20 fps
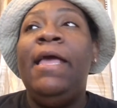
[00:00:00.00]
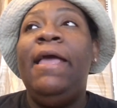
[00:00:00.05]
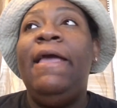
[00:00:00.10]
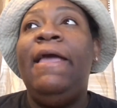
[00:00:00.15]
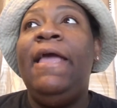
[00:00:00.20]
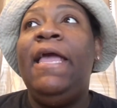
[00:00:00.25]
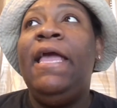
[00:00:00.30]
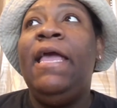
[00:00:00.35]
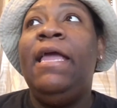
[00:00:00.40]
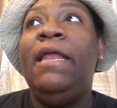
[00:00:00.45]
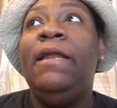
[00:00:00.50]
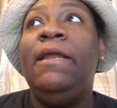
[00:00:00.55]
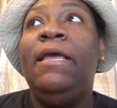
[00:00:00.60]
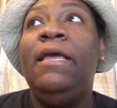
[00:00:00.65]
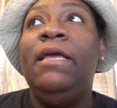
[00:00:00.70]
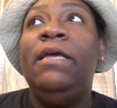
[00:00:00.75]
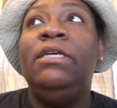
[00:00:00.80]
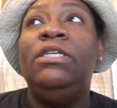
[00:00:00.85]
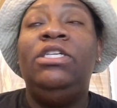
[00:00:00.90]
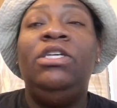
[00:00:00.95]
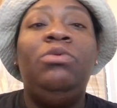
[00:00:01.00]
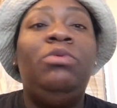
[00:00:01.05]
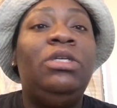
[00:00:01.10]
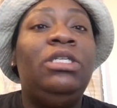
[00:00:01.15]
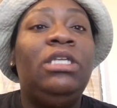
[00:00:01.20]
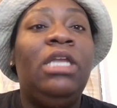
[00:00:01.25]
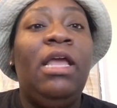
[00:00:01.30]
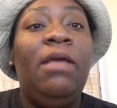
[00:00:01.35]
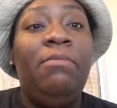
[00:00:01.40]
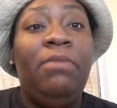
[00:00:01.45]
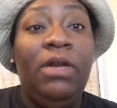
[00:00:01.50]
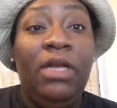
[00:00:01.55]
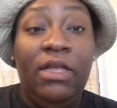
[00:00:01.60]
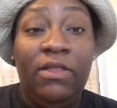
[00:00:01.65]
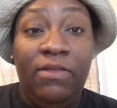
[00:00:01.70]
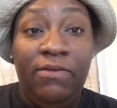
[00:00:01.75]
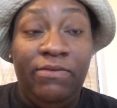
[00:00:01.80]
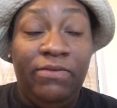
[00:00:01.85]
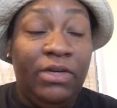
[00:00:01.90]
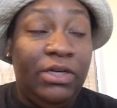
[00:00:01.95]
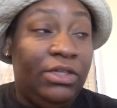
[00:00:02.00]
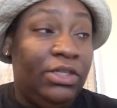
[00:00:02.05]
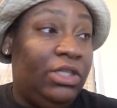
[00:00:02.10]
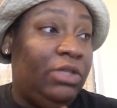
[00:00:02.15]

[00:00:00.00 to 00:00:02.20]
And she wasn't able to get the first.